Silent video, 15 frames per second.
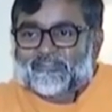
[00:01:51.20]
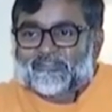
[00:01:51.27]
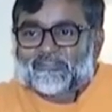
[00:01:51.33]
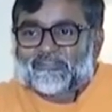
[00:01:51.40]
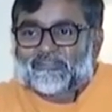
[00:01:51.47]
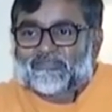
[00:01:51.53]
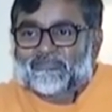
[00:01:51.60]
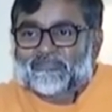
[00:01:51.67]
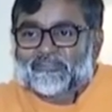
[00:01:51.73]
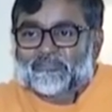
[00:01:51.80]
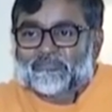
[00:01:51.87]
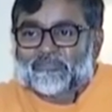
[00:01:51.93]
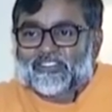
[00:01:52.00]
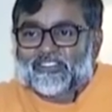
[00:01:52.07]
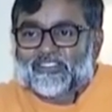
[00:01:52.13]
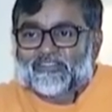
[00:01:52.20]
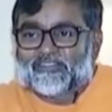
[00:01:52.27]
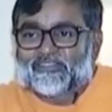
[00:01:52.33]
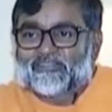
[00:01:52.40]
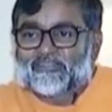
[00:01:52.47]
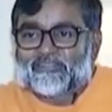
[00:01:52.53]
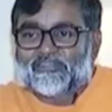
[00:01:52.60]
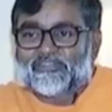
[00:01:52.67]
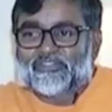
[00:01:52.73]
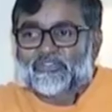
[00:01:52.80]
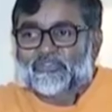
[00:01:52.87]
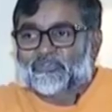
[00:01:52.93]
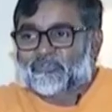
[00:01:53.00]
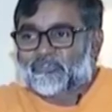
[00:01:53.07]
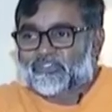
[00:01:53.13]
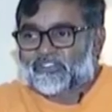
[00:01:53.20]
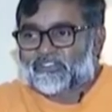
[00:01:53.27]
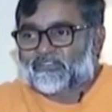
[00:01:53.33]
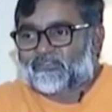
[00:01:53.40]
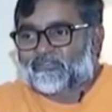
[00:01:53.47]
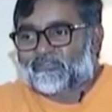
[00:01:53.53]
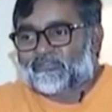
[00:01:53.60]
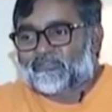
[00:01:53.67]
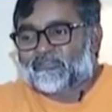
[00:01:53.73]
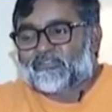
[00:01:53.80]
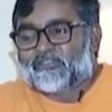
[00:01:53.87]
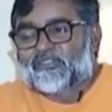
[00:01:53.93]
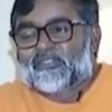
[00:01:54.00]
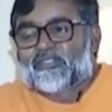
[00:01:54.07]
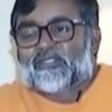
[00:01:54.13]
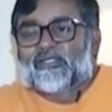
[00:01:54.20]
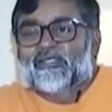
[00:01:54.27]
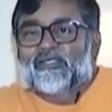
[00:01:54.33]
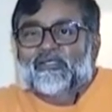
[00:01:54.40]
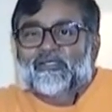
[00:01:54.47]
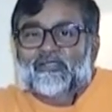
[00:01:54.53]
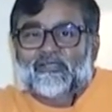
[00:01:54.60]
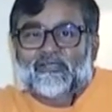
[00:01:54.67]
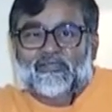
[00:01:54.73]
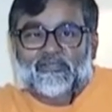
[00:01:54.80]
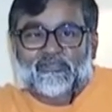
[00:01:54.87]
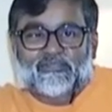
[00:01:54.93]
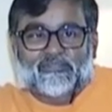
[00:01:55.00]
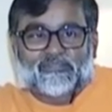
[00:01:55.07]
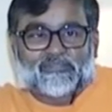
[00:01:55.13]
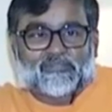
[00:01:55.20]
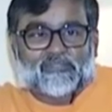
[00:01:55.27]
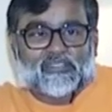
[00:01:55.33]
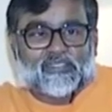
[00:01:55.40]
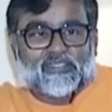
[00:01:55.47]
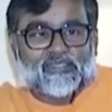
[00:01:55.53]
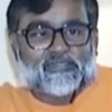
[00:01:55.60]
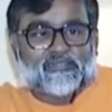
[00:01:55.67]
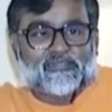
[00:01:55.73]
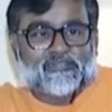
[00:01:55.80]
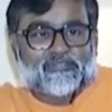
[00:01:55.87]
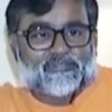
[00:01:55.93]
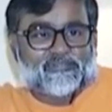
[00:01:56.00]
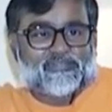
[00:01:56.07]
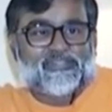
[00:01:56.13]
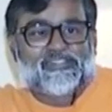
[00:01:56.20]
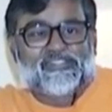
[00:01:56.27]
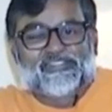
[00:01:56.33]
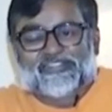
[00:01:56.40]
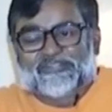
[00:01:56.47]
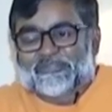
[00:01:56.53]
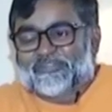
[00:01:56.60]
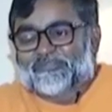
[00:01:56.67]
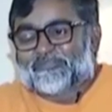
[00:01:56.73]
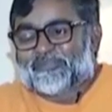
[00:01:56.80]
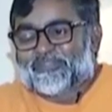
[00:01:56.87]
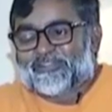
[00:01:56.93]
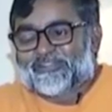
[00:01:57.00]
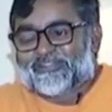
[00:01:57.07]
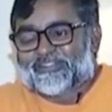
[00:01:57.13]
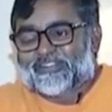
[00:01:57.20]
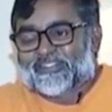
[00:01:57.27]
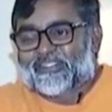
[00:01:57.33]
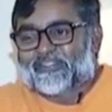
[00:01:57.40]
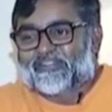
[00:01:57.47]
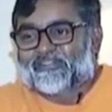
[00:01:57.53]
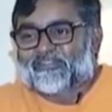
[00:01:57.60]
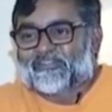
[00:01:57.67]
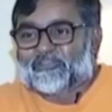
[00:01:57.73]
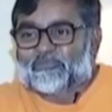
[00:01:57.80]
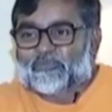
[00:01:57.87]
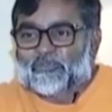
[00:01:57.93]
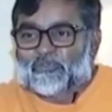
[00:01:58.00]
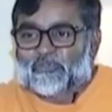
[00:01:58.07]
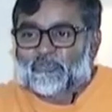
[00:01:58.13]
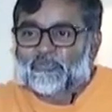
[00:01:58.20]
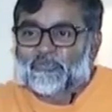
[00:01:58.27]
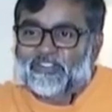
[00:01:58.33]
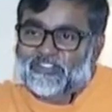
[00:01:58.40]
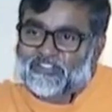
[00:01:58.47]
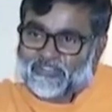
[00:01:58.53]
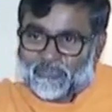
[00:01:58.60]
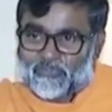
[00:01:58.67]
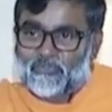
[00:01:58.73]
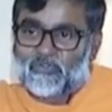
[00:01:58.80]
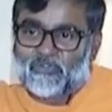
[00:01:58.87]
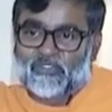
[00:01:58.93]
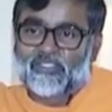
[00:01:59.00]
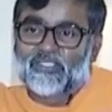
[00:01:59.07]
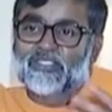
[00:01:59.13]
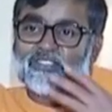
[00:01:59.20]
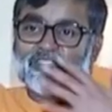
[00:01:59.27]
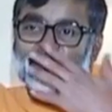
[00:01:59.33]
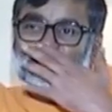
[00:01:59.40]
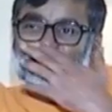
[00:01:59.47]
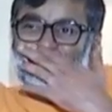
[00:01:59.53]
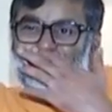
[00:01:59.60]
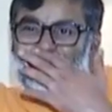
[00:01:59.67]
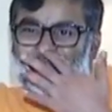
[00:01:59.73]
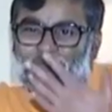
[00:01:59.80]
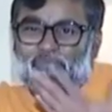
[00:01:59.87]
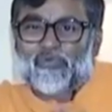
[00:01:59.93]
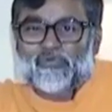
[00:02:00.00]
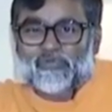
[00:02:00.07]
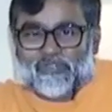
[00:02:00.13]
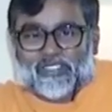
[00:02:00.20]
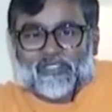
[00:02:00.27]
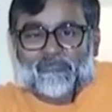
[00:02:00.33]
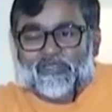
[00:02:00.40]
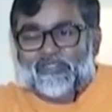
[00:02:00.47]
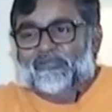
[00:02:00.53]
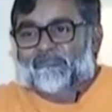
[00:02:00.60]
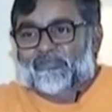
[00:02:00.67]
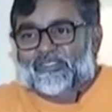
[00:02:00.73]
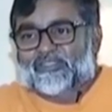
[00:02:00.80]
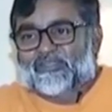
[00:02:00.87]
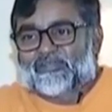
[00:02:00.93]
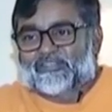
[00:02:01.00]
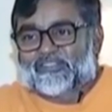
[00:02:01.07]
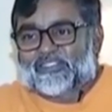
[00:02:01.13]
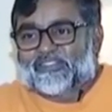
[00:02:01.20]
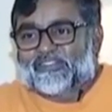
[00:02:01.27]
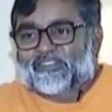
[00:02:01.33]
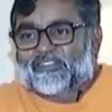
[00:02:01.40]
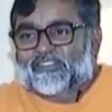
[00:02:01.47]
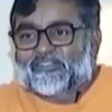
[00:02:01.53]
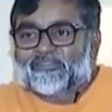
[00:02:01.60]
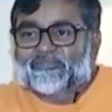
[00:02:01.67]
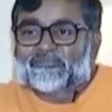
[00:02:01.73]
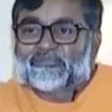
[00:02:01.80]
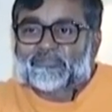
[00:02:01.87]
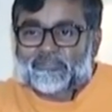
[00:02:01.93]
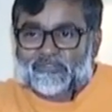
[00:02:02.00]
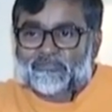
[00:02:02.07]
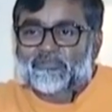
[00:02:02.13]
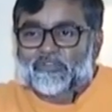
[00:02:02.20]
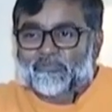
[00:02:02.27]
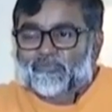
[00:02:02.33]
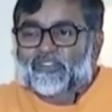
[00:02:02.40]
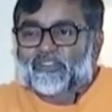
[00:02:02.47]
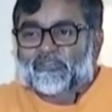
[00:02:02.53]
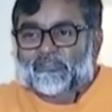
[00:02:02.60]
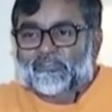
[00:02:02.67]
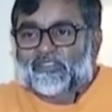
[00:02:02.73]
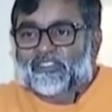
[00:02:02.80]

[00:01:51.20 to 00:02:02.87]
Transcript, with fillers: in this film. Like it shows. So I can't say anything about 2 minutes role. Like more why can't I? Like if something